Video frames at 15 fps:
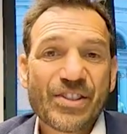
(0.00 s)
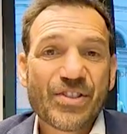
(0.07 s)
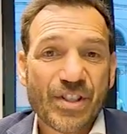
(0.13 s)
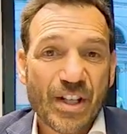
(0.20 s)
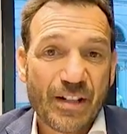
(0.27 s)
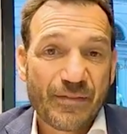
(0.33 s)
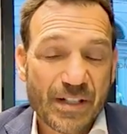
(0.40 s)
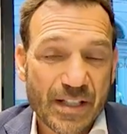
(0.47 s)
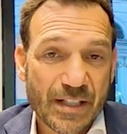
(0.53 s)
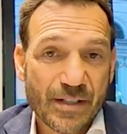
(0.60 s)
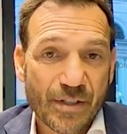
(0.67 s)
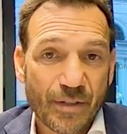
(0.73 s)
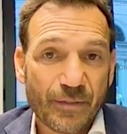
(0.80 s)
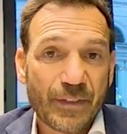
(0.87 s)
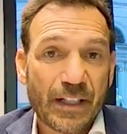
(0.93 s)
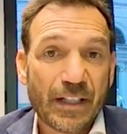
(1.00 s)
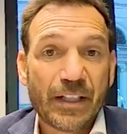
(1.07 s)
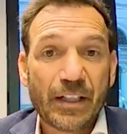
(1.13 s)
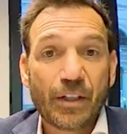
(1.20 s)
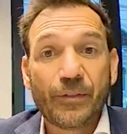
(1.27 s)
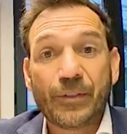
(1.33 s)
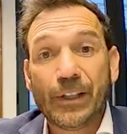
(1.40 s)
the services of
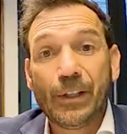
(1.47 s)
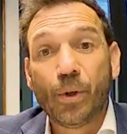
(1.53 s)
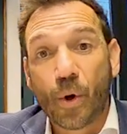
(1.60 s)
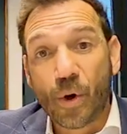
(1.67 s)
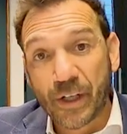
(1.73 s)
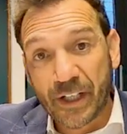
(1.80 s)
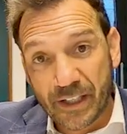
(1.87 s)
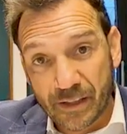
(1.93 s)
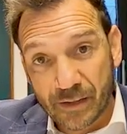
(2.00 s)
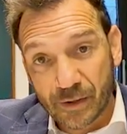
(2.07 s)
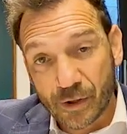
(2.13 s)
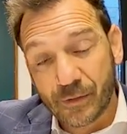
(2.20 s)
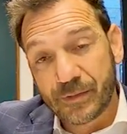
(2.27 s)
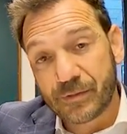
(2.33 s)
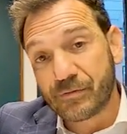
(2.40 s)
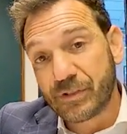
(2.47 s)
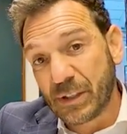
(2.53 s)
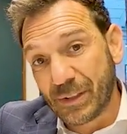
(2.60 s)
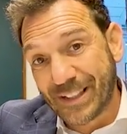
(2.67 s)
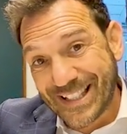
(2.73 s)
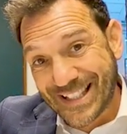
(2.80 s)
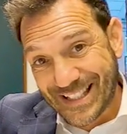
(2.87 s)
a lawyer, of a
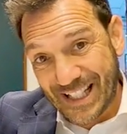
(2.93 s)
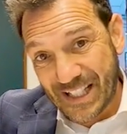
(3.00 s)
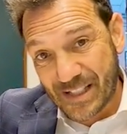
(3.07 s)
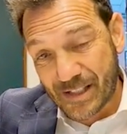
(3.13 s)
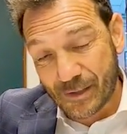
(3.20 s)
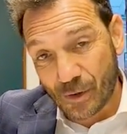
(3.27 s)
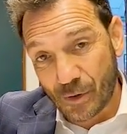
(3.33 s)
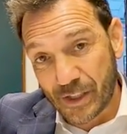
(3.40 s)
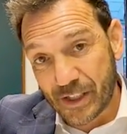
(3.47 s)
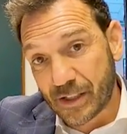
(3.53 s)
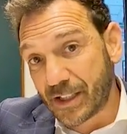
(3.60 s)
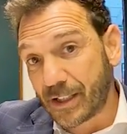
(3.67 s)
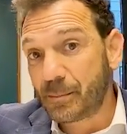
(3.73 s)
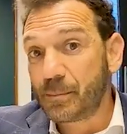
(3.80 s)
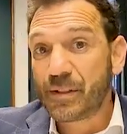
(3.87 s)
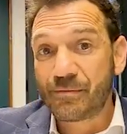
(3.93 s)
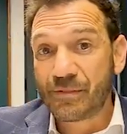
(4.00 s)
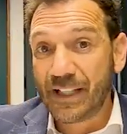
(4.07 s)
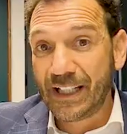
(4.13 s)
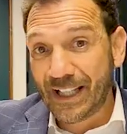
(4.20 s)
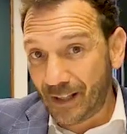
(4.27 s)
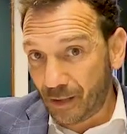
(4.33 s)
real estate lawyer, can be
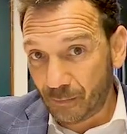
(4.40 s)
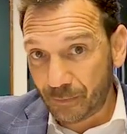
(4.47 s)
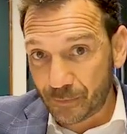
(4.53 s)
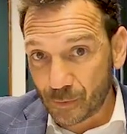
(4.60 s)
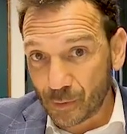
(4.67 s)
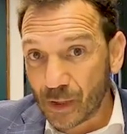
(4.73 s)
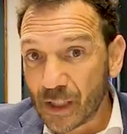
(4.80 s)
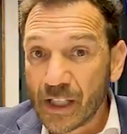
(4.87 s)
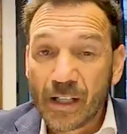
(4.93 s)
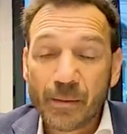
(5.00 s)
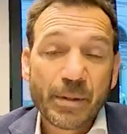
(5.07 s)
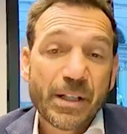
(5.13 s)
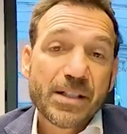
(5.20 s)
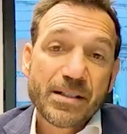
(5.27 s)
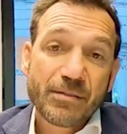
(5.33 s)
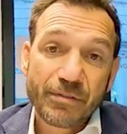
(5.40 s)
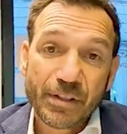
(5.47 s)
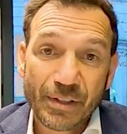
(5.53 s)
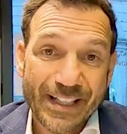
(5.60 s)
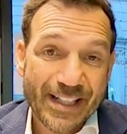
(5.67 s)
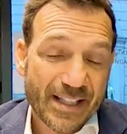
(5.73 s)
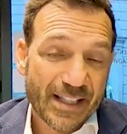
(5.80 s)
really helpful, because the
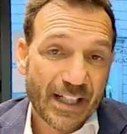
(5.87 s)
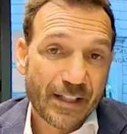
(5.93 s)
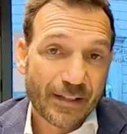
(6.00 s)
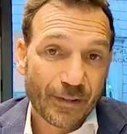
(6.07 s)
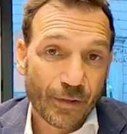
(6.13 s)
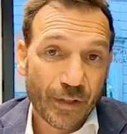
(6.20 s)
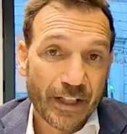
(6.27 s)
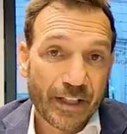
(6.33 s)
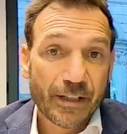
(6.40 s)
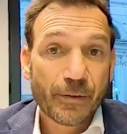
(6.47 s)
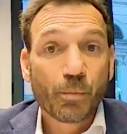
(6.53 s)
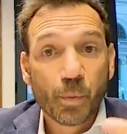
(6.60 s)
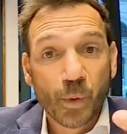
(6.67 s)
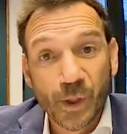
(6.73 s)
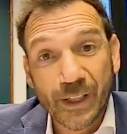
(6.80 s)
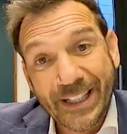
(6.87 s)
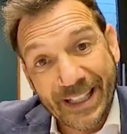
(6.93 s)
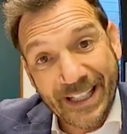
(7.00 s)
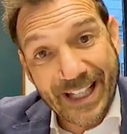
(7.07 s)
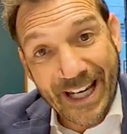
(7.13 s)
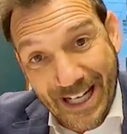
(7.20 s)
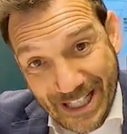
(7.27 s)
real estate lawyer will
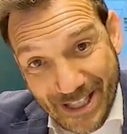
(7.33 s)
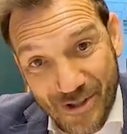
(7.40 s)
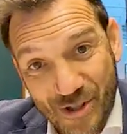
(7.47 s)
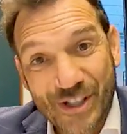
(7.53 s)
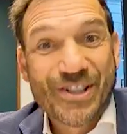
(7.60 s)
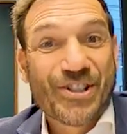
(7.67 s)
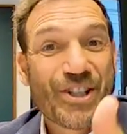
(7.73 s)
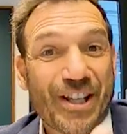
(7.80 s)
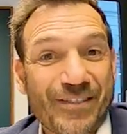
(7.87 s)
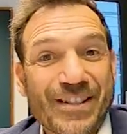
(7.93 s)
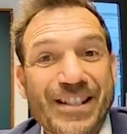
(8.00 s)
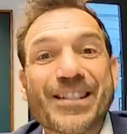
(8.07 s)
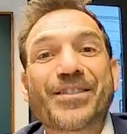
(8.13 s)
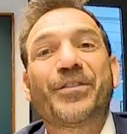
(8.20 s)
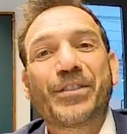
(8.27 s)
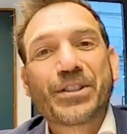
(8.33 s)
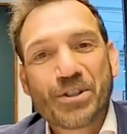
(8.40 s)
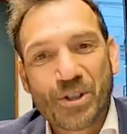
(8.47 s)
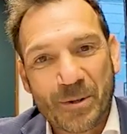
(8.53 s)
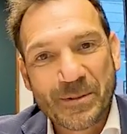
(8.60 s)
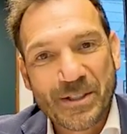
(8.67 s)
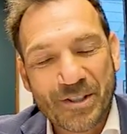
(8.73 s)
engage the services of a
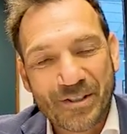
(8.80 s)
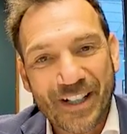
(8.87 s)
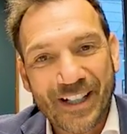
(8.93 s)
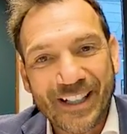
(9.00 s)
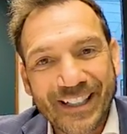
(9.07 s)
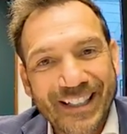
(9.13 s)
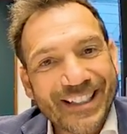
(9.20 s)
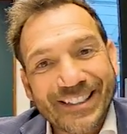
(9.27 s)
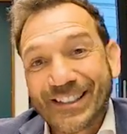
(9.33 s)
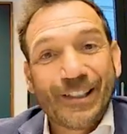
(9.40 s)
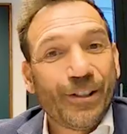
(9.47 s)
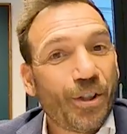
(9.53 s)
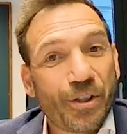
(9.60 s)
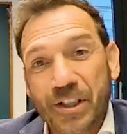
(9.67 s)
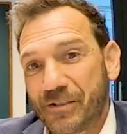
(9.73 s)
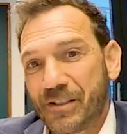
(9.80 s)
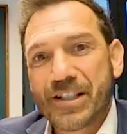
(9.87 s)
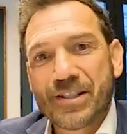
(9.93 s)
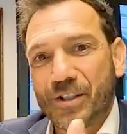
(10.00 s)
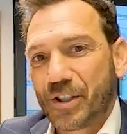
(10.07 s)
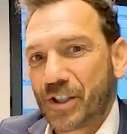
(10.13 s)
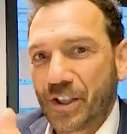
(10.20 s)
geometra. The lawyer is
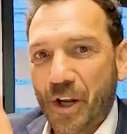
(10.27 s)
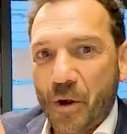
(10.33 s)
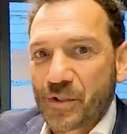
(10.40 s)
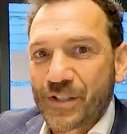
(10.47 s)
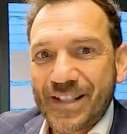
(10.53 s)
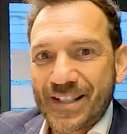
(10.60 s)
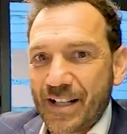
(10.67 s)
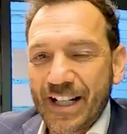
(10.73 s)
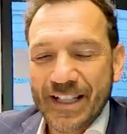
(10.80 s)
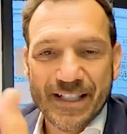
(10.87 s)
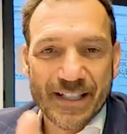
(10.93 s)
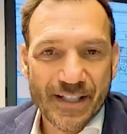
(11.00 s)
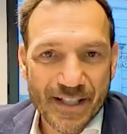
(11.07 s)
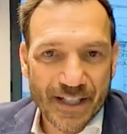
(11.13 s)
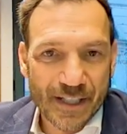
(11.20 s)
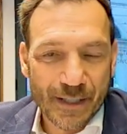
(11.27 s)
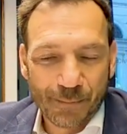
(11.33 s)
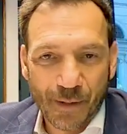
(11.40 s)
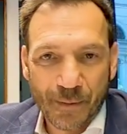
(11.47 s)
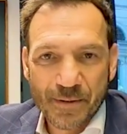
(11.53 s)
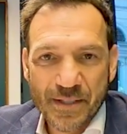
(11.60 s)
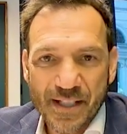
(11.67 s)
not going to go on site and see the
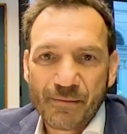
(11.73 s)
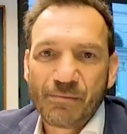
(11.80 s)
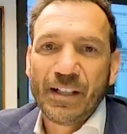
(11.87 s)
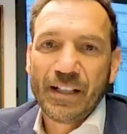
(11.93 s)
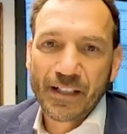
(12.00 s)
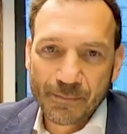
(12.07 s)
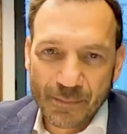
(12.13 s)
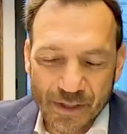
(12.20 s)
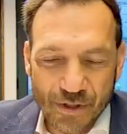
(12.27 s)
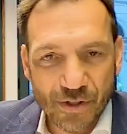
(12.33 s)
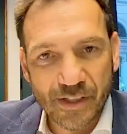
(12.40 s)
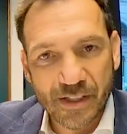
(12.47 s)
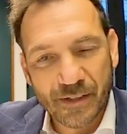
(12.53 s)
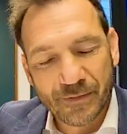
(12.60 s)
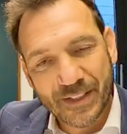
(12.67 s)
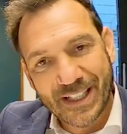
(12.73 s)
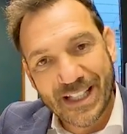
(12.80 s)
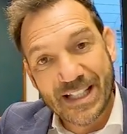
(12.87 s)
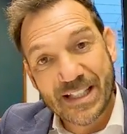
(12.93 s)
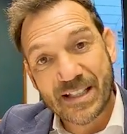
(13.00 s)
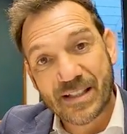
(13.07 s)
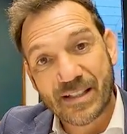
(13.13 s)
property. Well, in majority of the
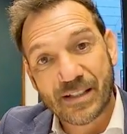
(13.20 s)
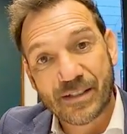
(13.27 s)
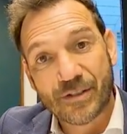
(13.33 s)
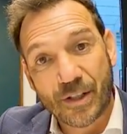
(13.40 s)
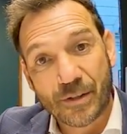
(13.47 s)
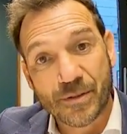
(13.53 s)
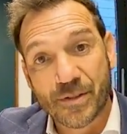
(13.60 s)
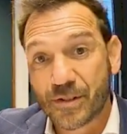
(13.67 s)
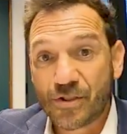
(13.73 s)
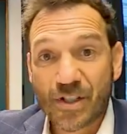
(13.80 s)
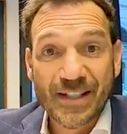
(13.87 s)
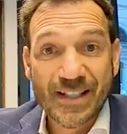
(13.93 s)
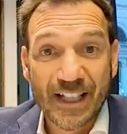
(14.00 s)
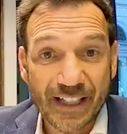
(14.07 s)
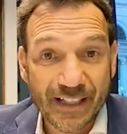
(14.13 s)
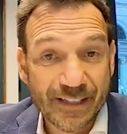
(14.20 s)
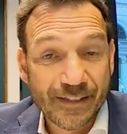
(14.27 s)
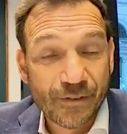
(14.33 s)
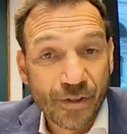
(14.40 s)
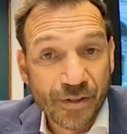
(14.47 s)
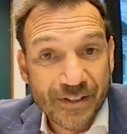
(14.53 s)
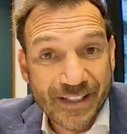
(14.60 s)
cases they don't, just like the
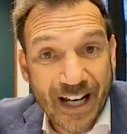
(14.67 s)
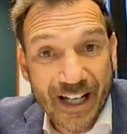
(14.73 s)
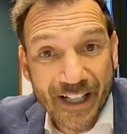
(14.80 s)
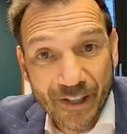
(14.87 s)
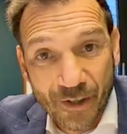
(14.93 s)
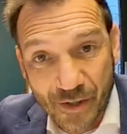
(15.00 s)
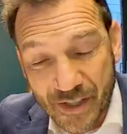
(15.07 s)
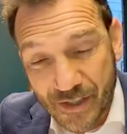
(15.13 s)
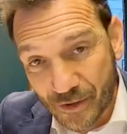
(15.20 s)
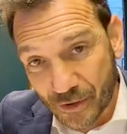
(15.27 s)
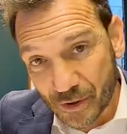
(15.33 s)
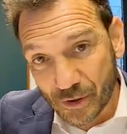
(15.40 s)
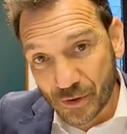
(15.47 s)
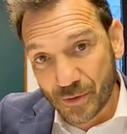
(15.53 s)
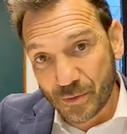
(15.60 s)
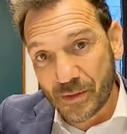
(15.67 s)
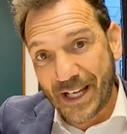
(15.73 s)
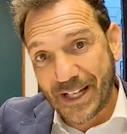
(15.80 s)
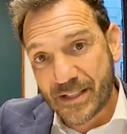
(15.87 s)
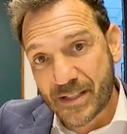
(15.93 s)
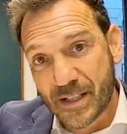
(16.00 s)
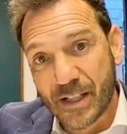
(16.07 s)
notaio is not going to do
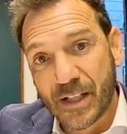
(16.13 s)
that.